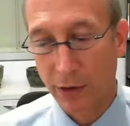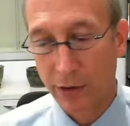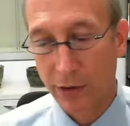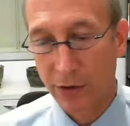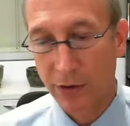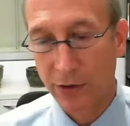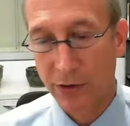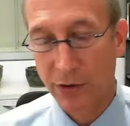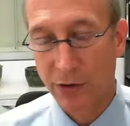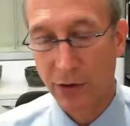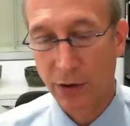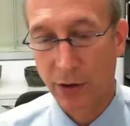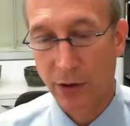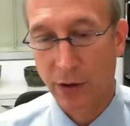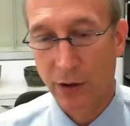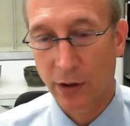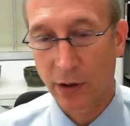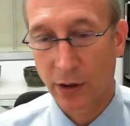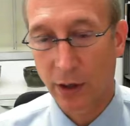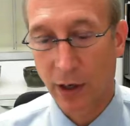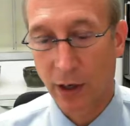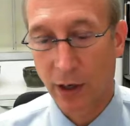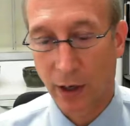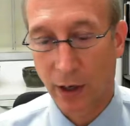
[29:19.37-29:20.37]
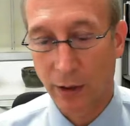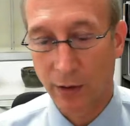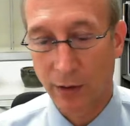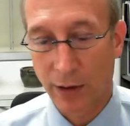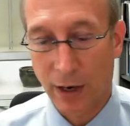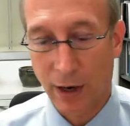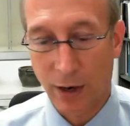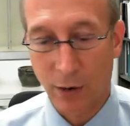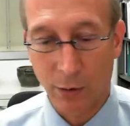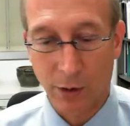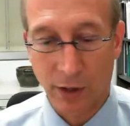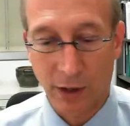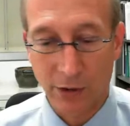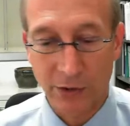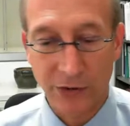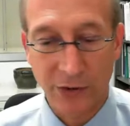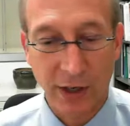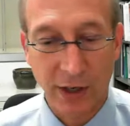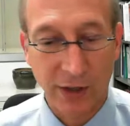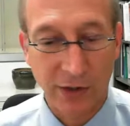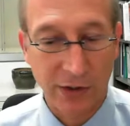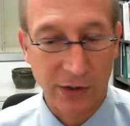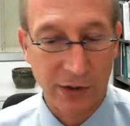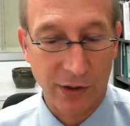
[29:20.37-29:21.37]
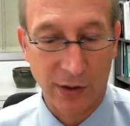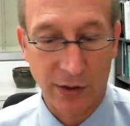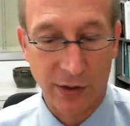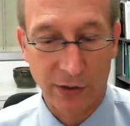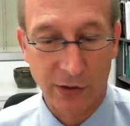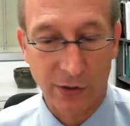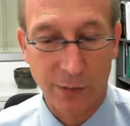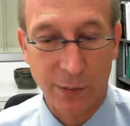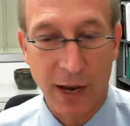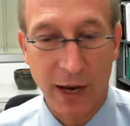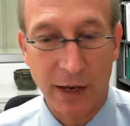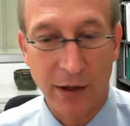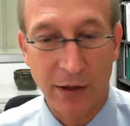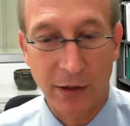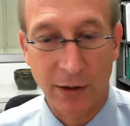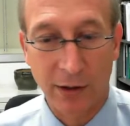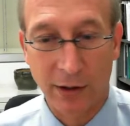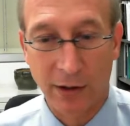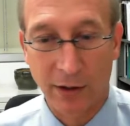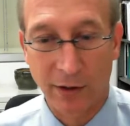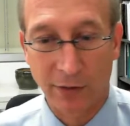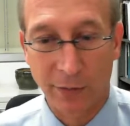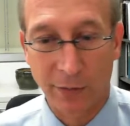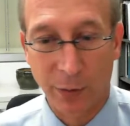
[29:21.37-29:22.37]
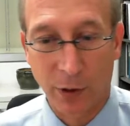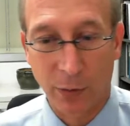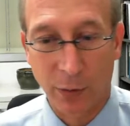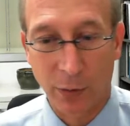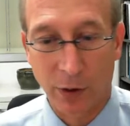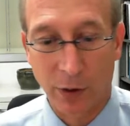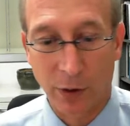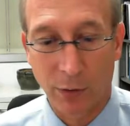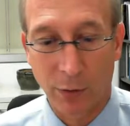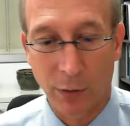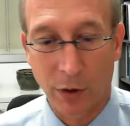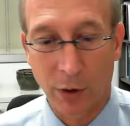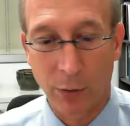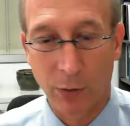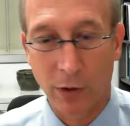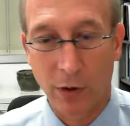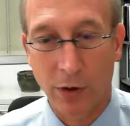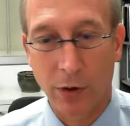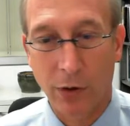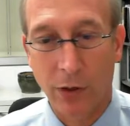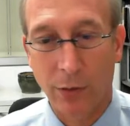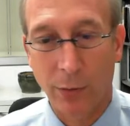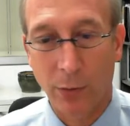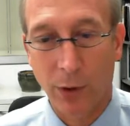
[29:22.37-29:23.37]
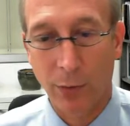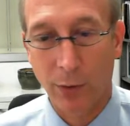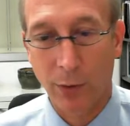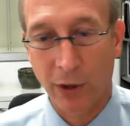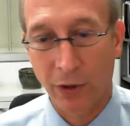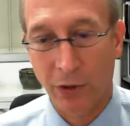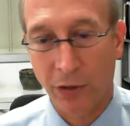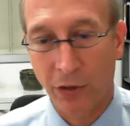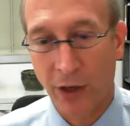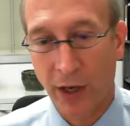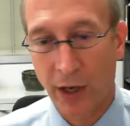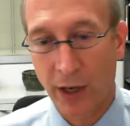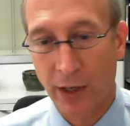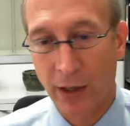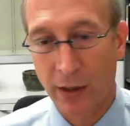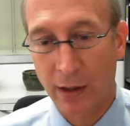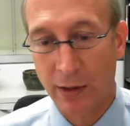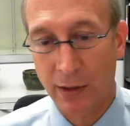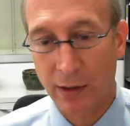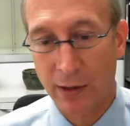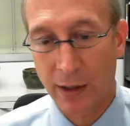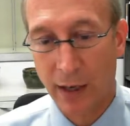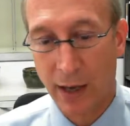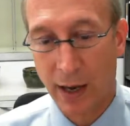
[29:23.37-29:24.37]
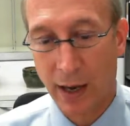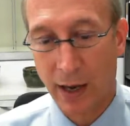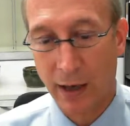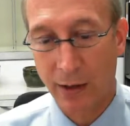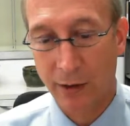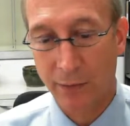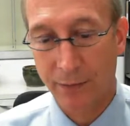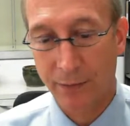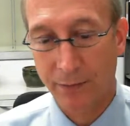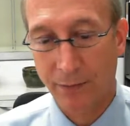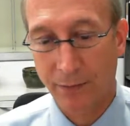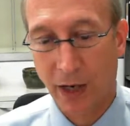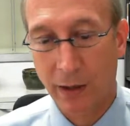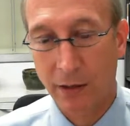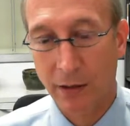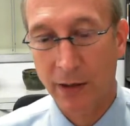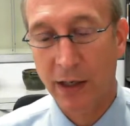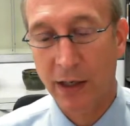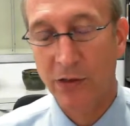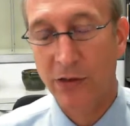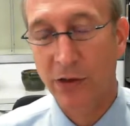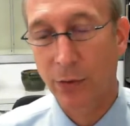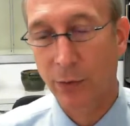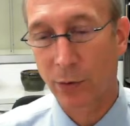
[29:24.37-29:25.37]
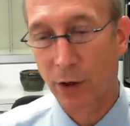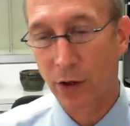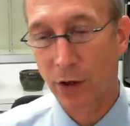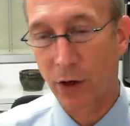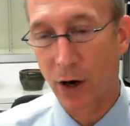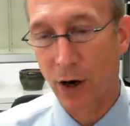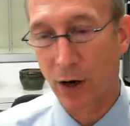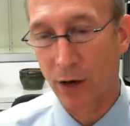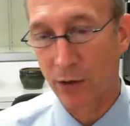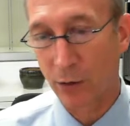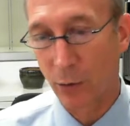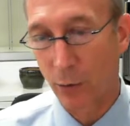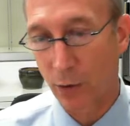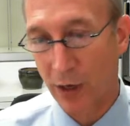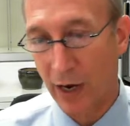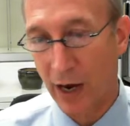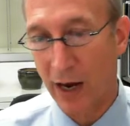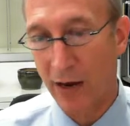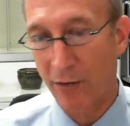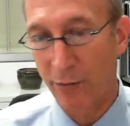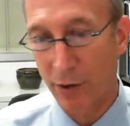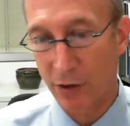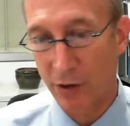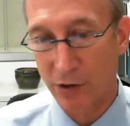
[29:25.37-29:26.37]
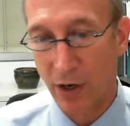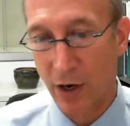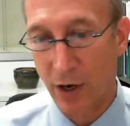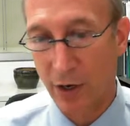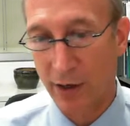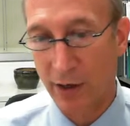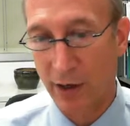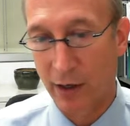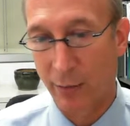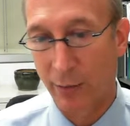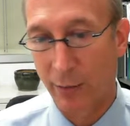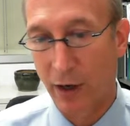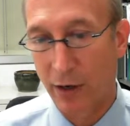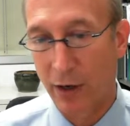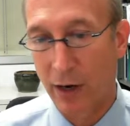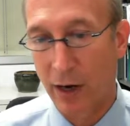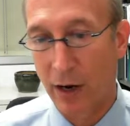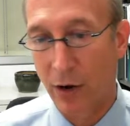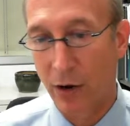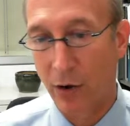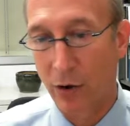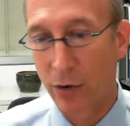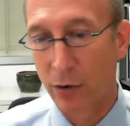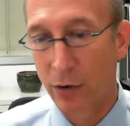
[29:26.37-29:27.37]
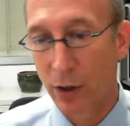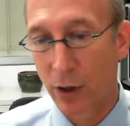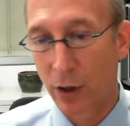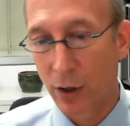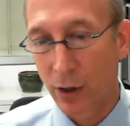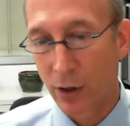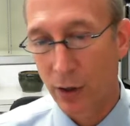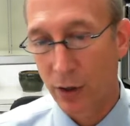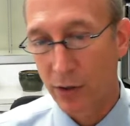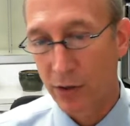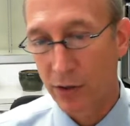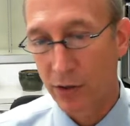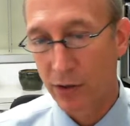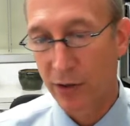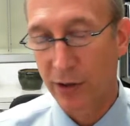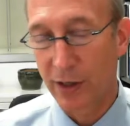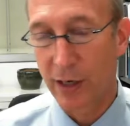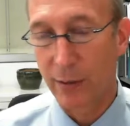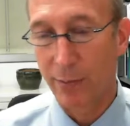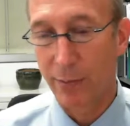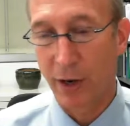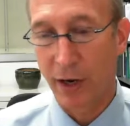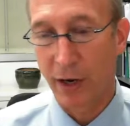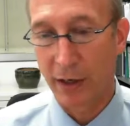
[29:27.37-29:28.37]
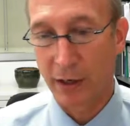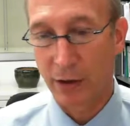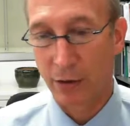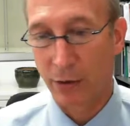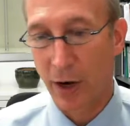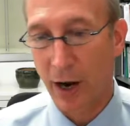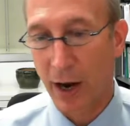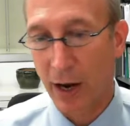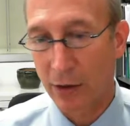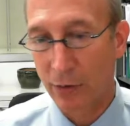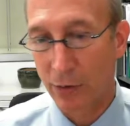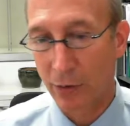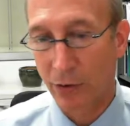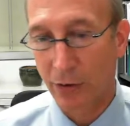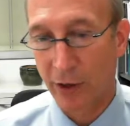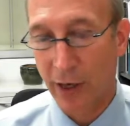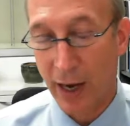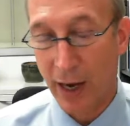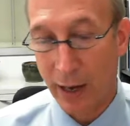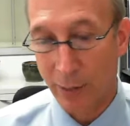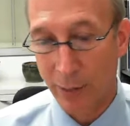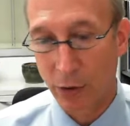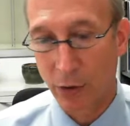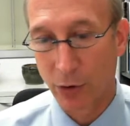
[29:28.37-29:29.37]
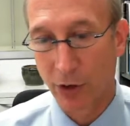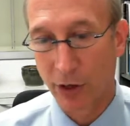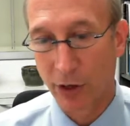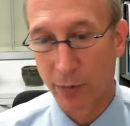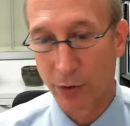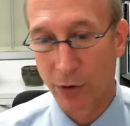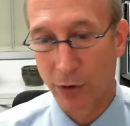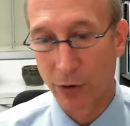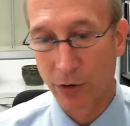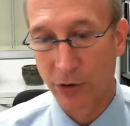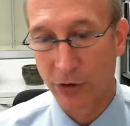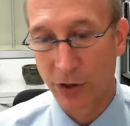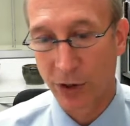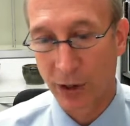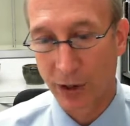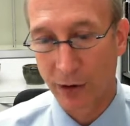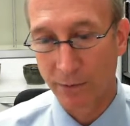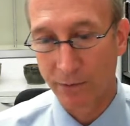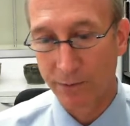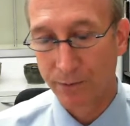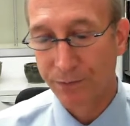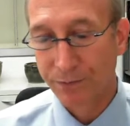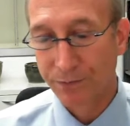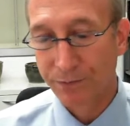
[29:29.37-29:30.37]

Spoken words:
this is still now what I'll say is speculative, but what we think is that, at least in regard to what I've been talking about, how sleep might interact with the amyloid protein,